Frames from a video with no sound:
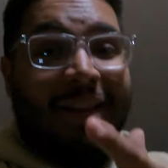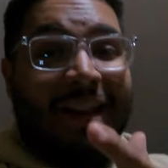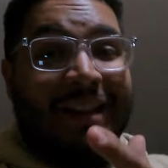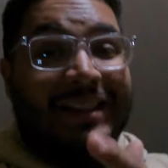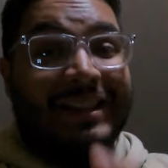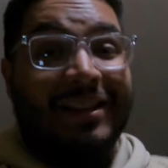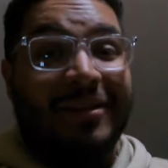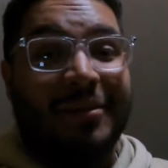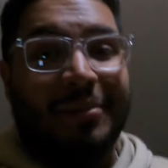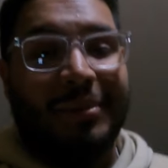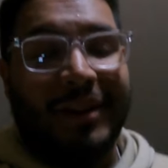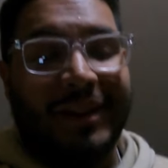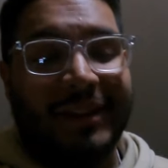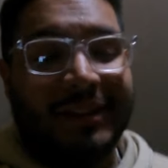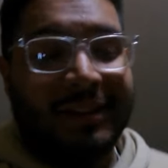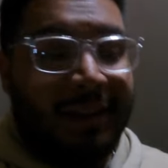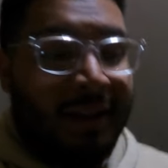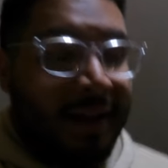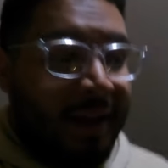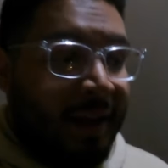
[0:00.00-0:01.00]
that's another
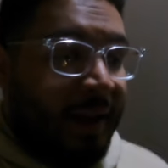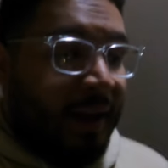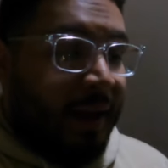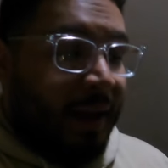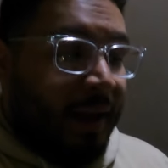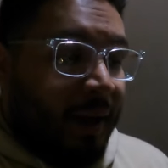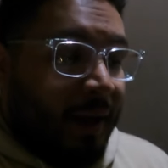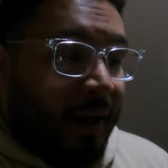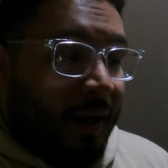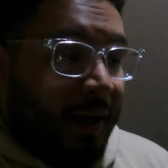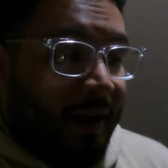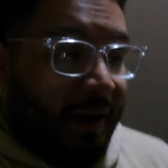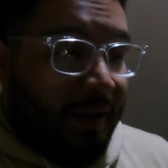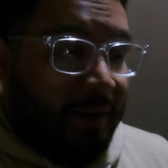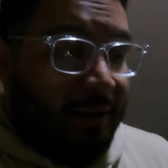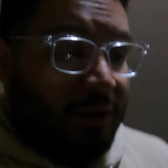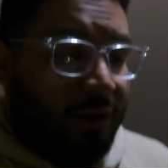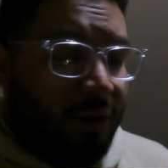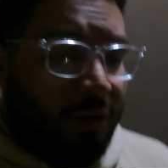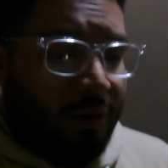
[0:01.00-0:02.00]
plus. Uh,
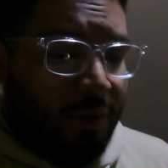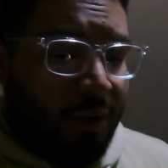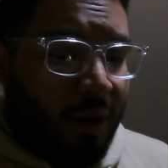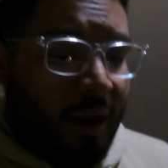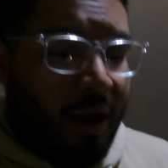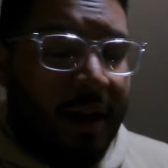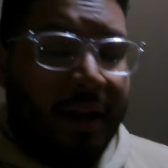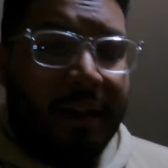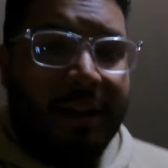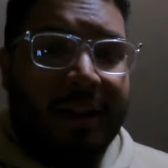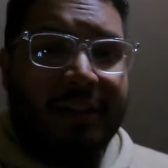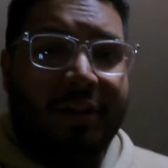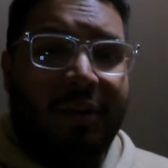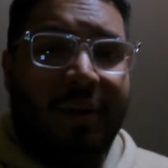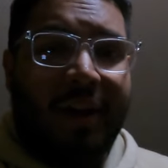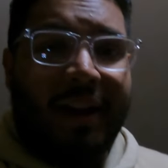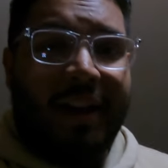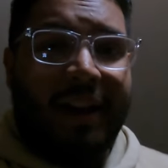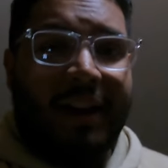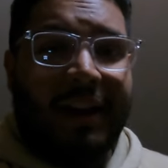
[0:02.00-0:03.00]
so let's go
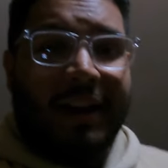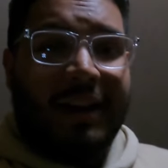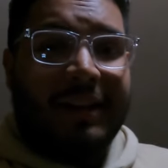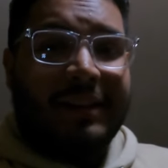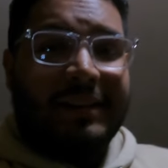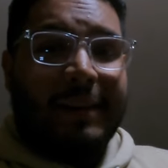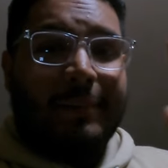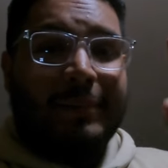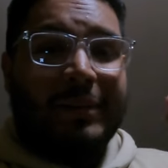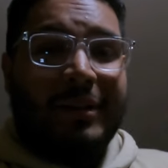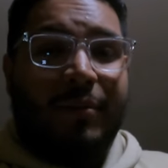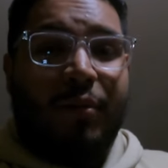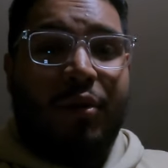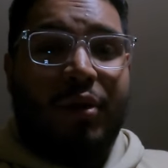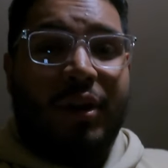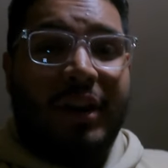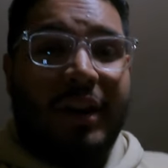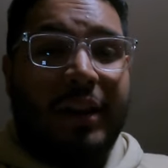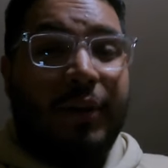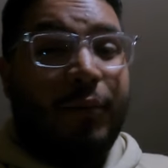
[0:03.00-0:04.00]
ahead and uh, skip to the
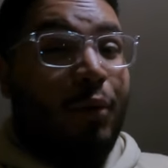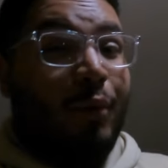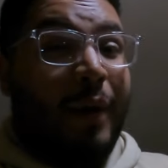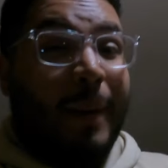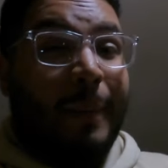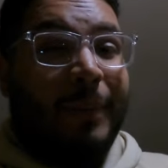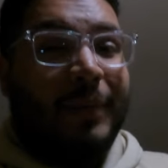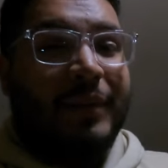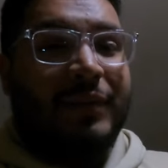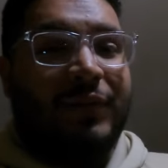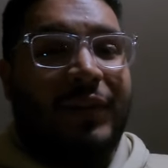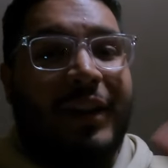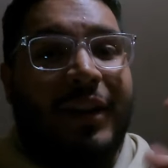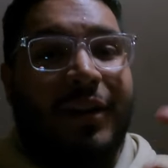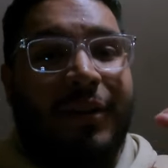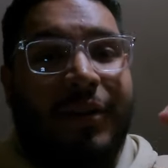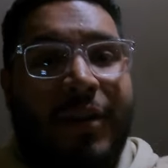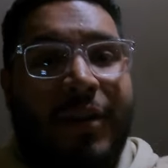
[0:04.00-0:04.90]
morning and then we'll wrap up this video.